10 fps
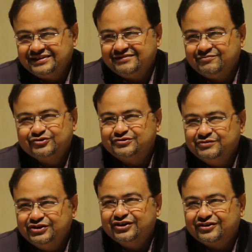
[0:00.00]
The most
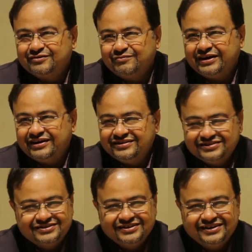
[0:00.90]
mediocre
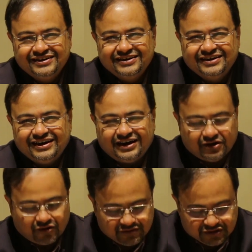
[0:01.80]
minds
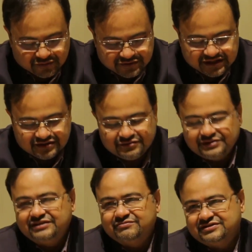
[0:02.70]
are always obsessed
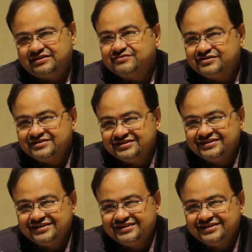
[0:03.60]
with themselves.